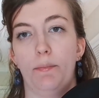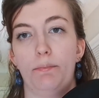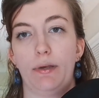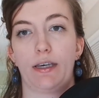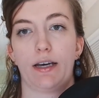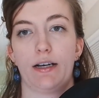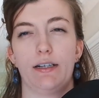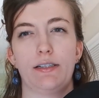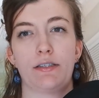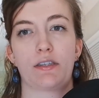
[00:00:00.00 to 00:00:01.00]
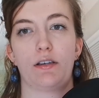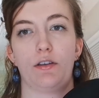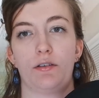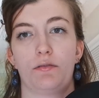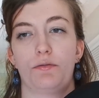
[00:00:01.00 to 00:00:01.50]
because
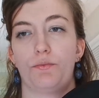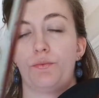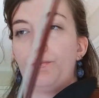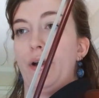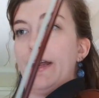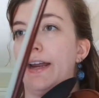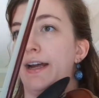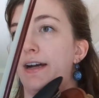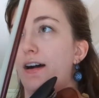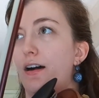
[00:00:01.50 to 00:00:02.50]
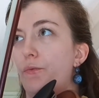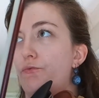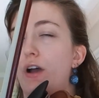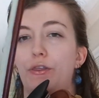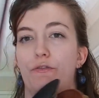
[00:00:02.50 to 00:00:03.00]
we
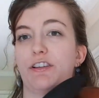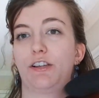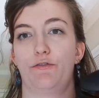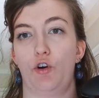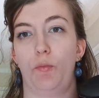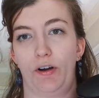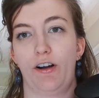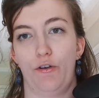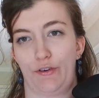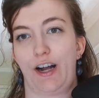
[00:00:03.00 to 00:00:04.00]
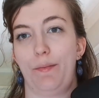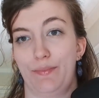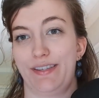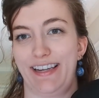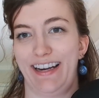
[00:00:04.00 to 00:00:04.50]
run the risk of
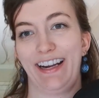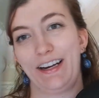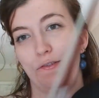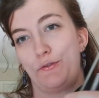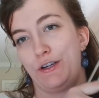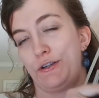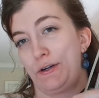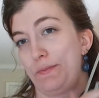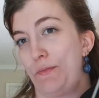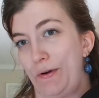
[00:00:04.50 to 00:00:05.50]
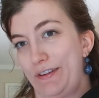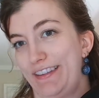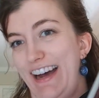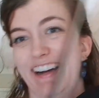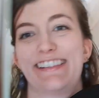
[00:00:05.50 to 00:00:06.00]
overcompensating if we turn it more than
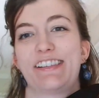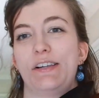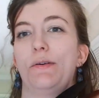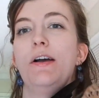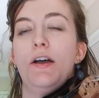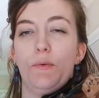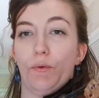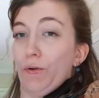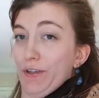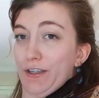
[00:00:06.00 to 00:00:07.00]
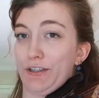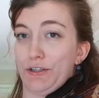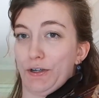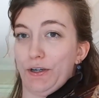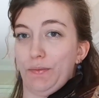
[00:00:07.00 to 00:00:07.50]
that. So we're only going to
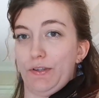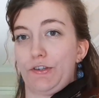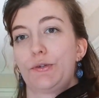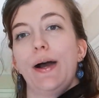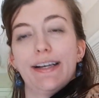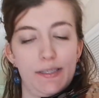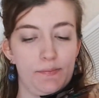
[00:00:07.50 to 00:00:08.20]
turn it once or twice.